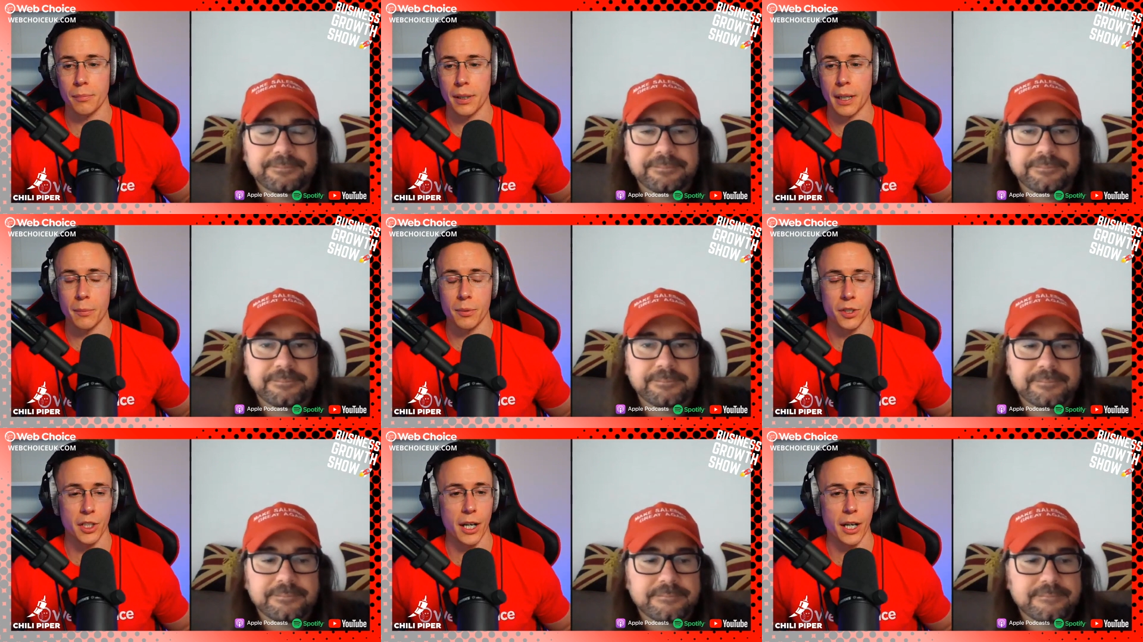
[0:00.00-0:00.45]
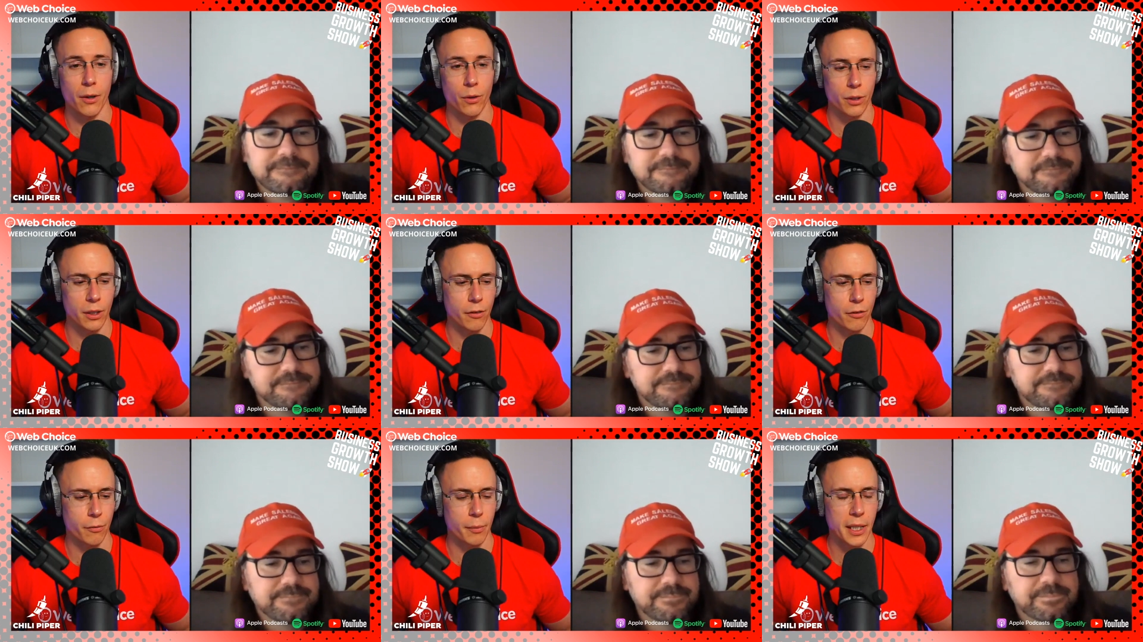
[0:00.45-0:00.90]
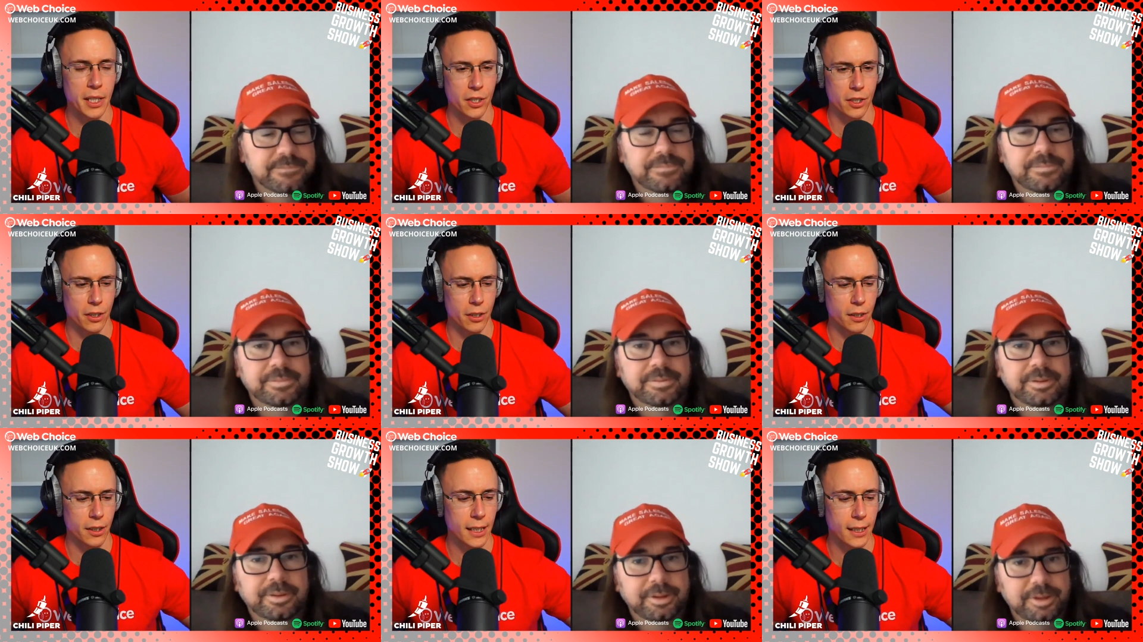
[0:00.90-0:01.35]
Speaker 1: perhaps share all the information that
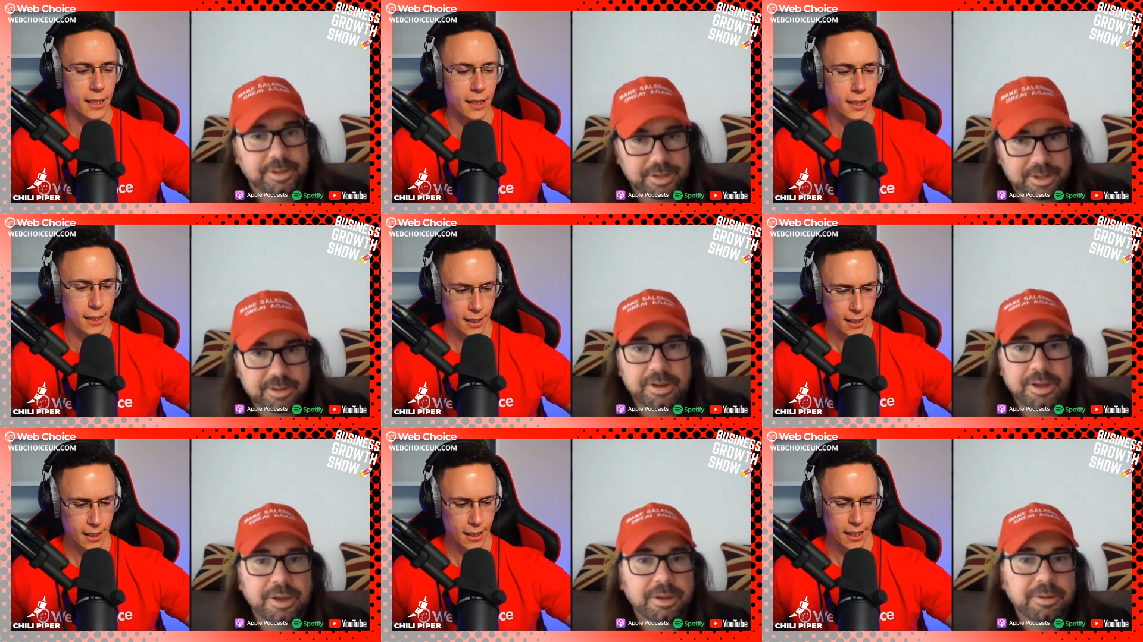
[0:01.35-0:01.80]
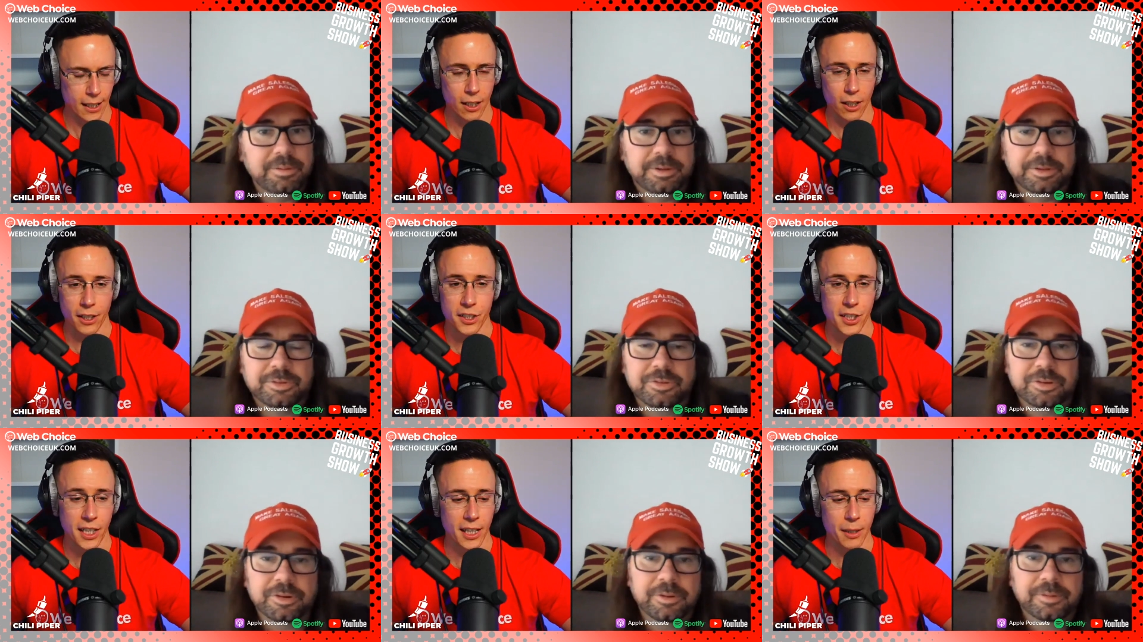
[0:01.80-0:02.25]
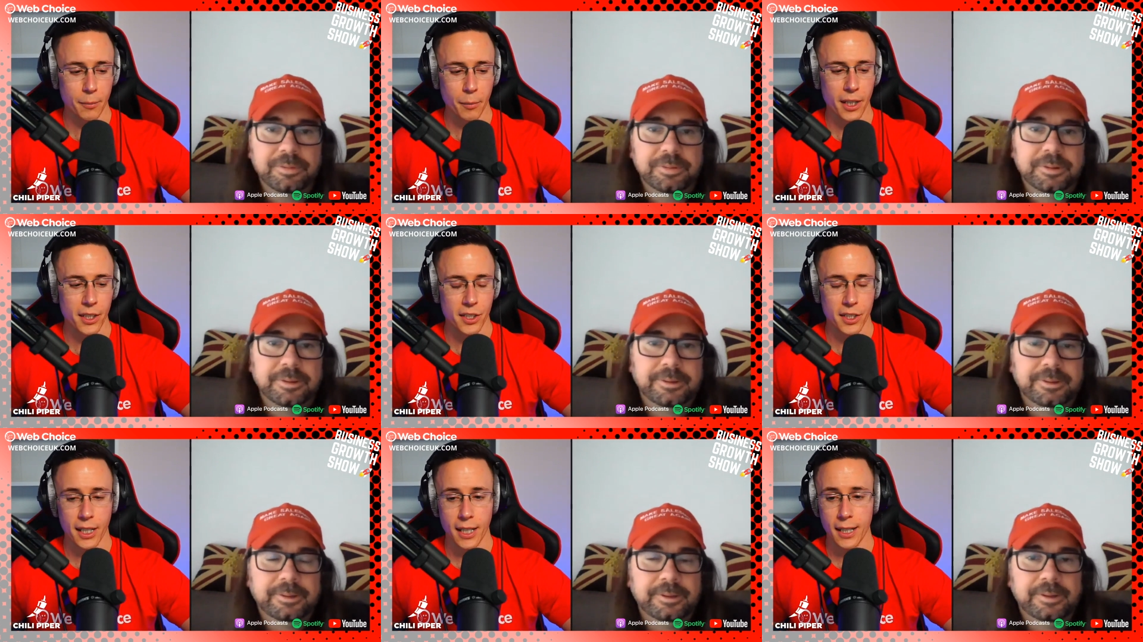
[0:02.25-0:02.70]
you needed. Yeah, no, and like you say, they
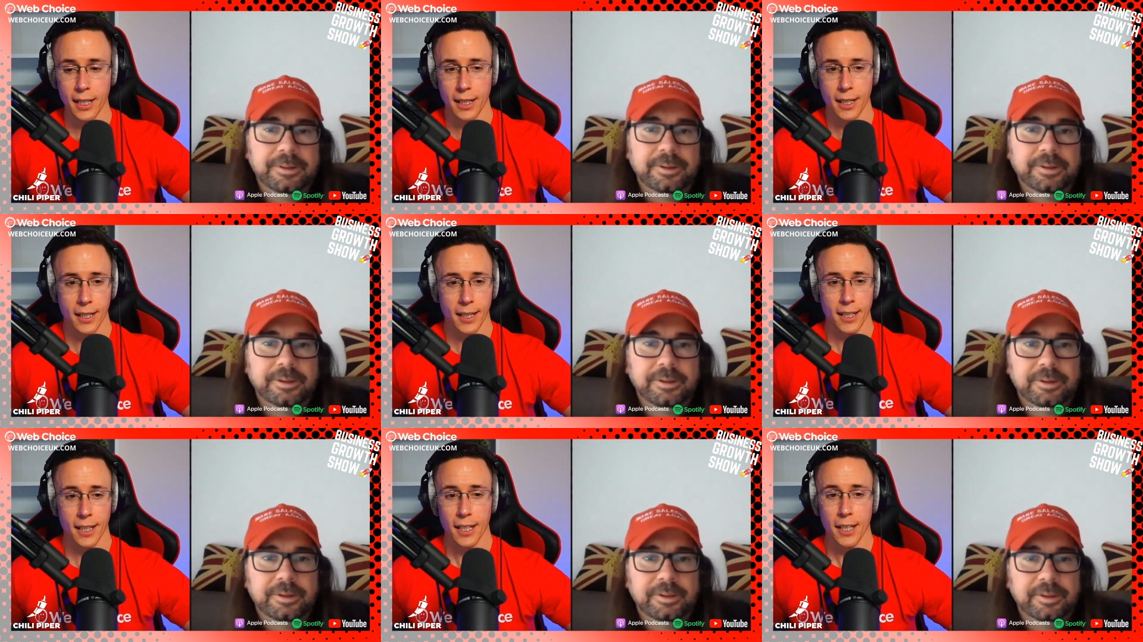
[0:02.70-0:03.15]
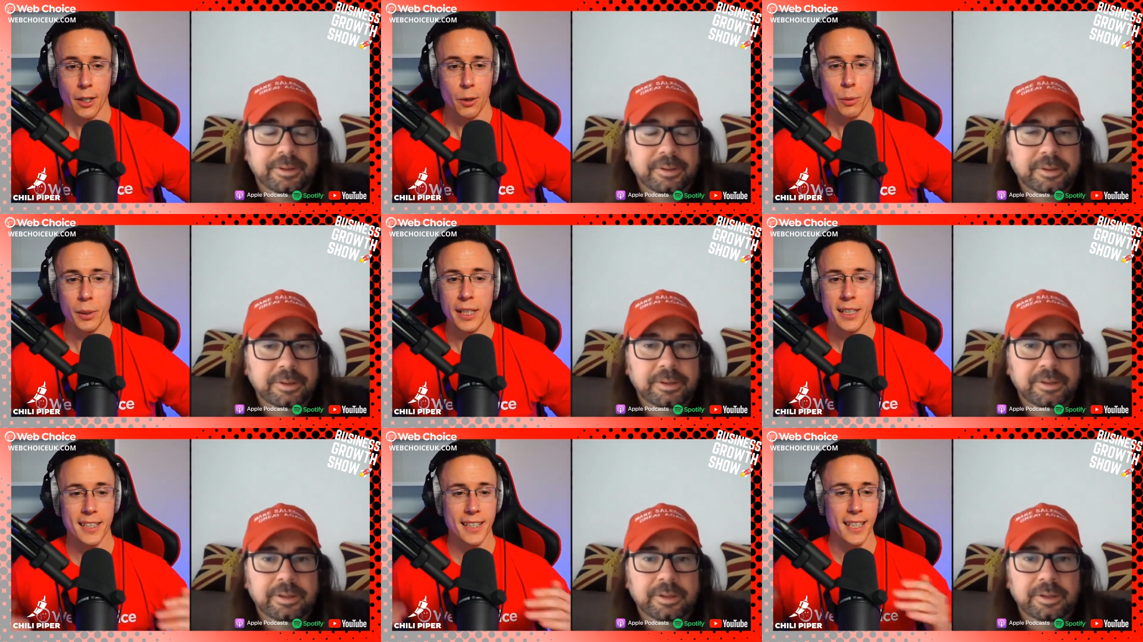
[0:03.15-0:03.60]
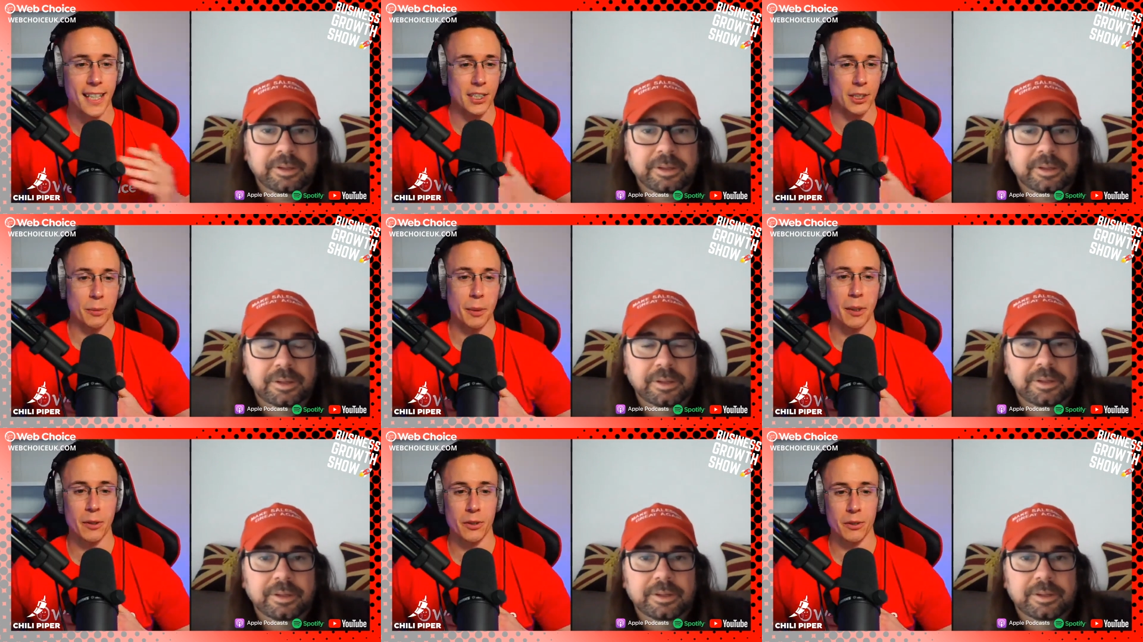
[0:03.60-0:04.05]
might say, we need to get
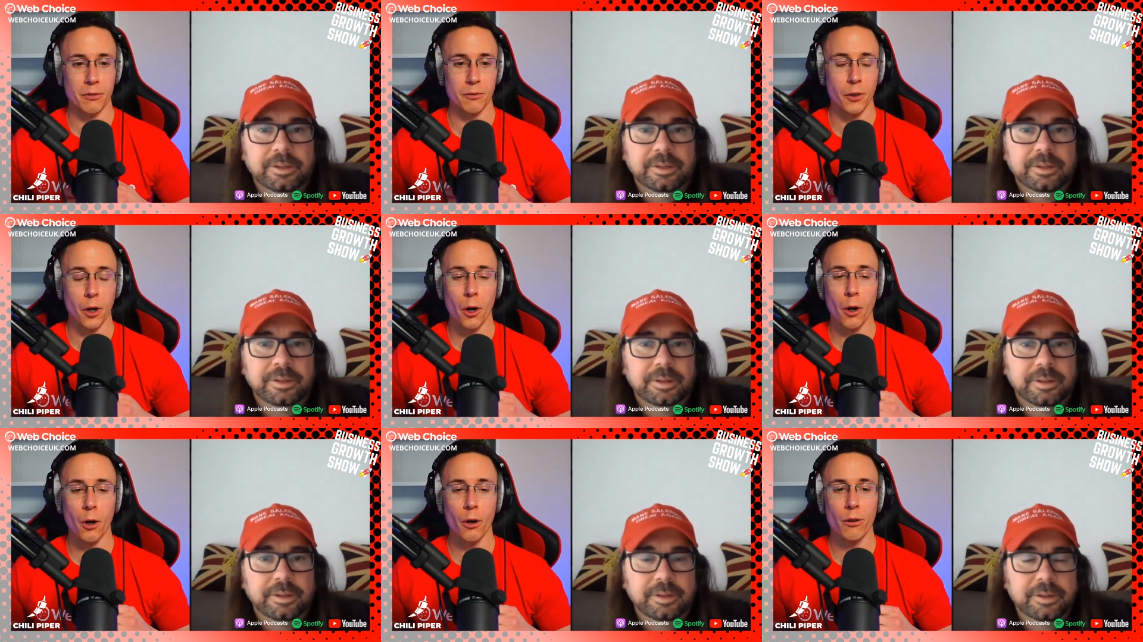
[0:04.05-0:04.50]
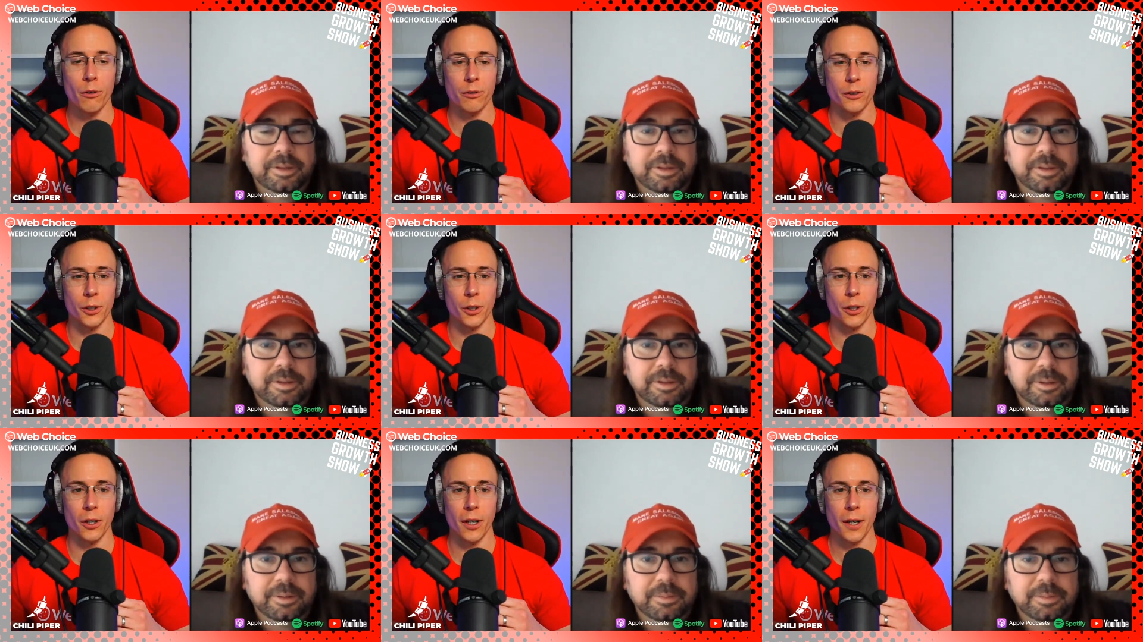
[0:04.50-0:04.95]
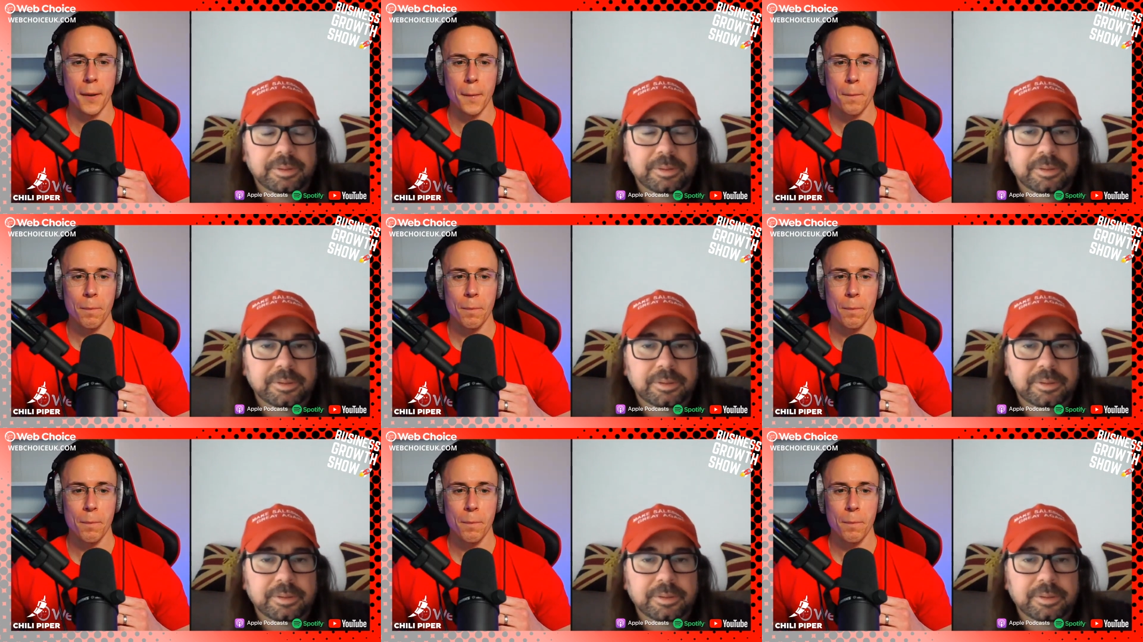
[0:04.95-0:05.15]
someone else involved or